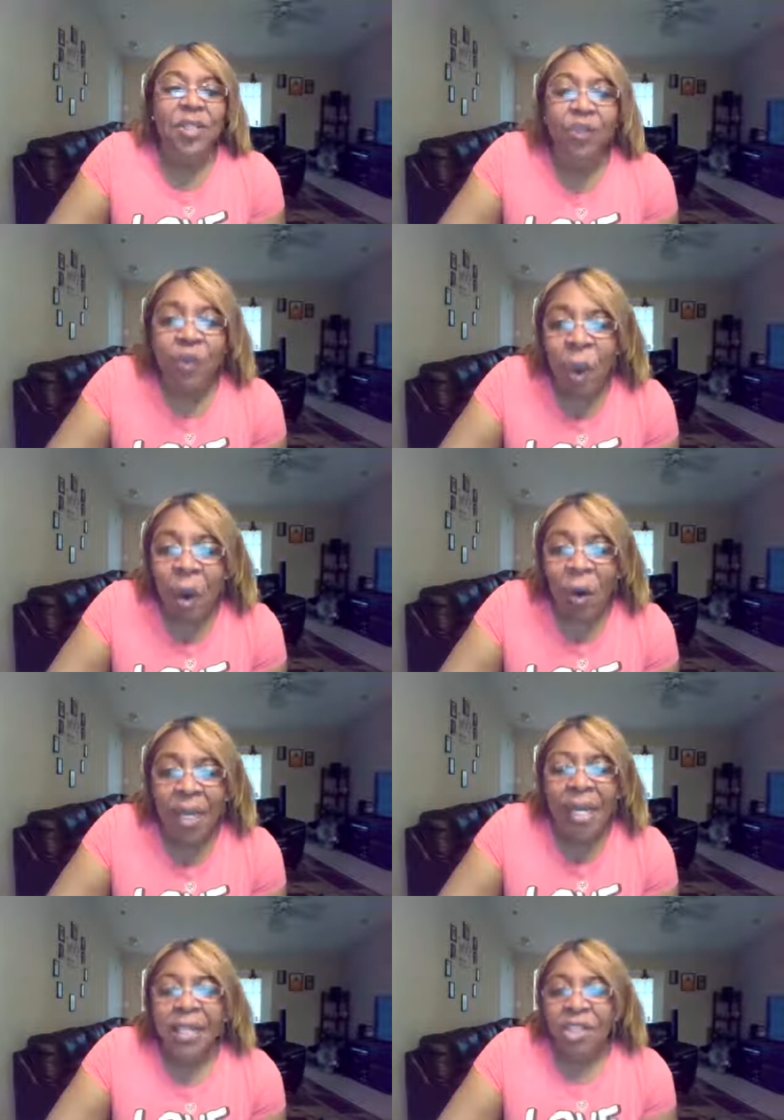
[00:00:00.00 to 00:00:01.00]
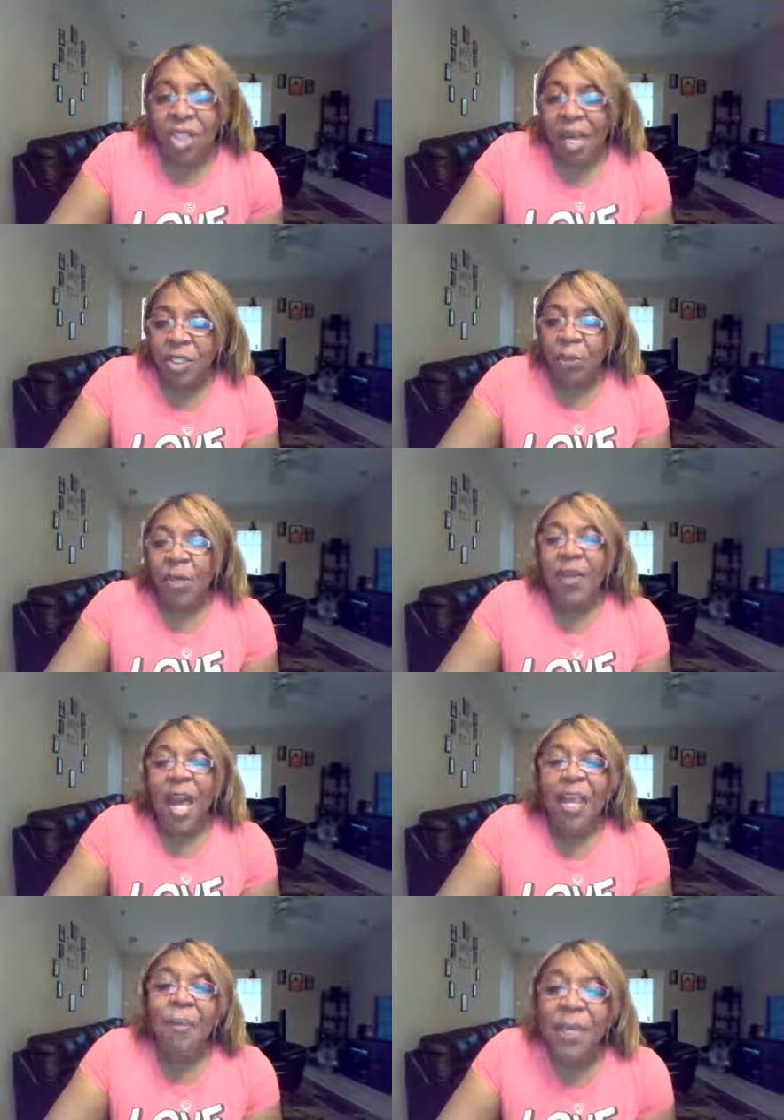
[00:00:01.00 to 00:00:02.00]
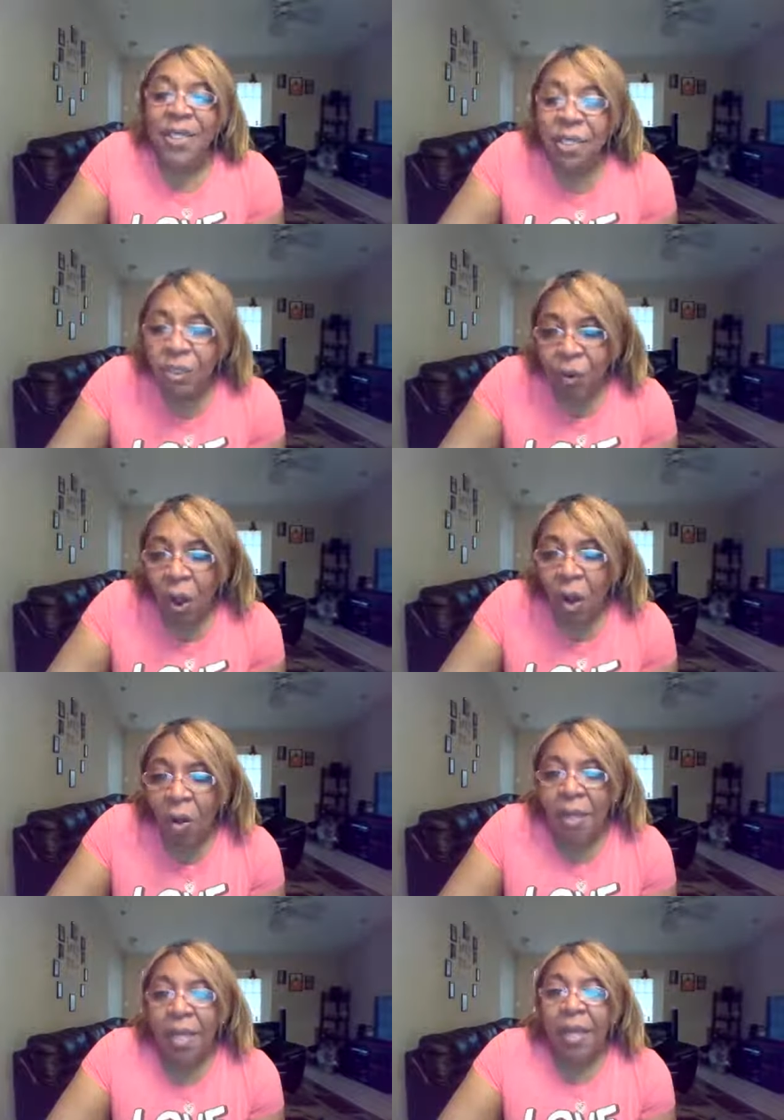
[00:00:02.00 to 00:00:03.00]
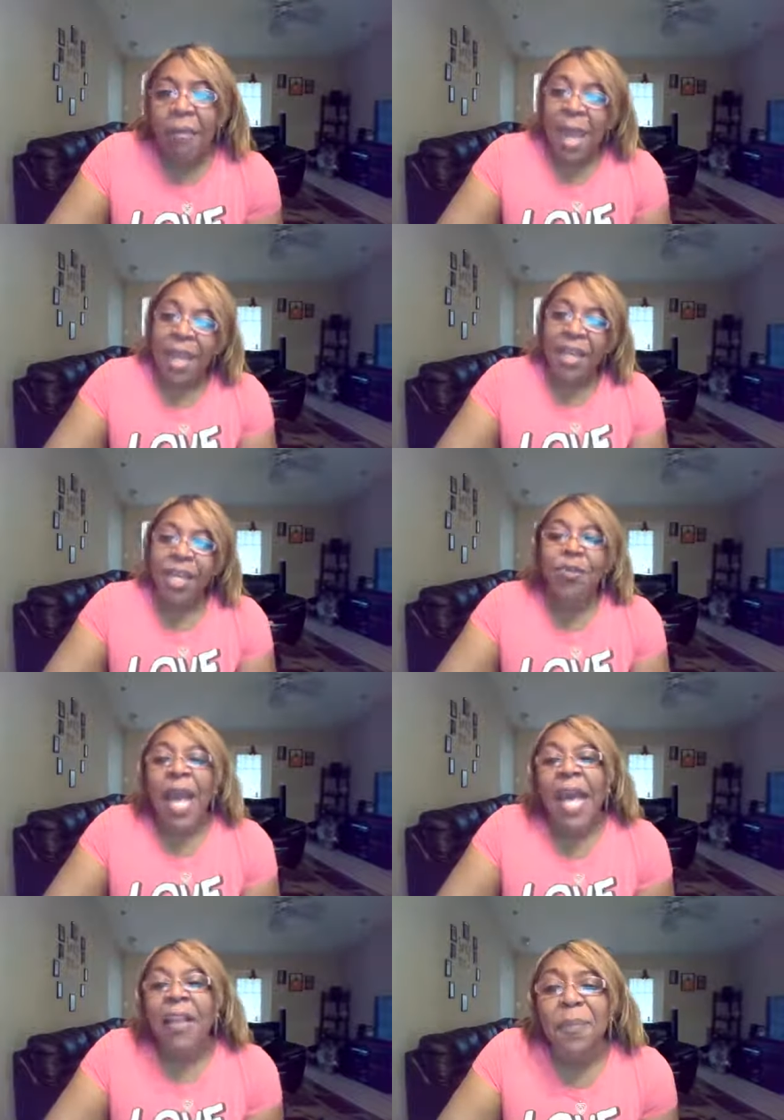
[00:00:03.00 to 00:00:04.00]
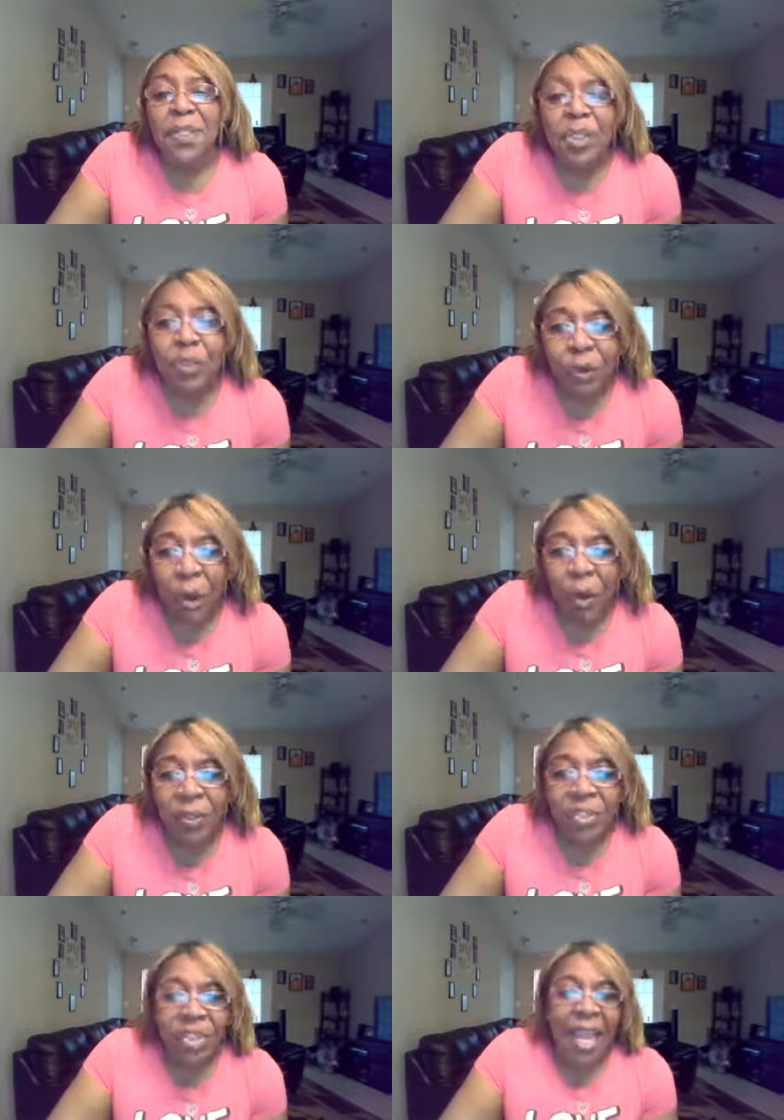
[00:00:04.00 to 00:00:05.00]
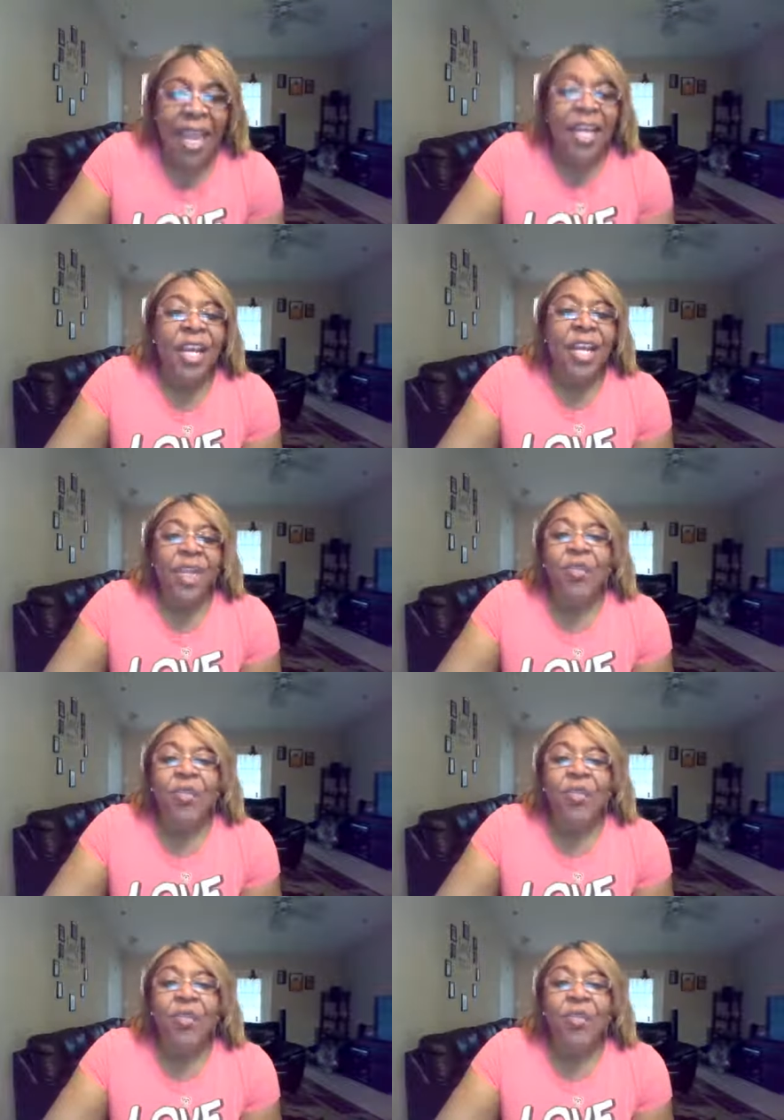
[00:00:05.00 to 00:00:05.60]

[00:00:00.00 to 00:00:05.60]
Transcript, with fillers: strong, Joshua. You got to be strong, Penny. You got to be strong, Jade.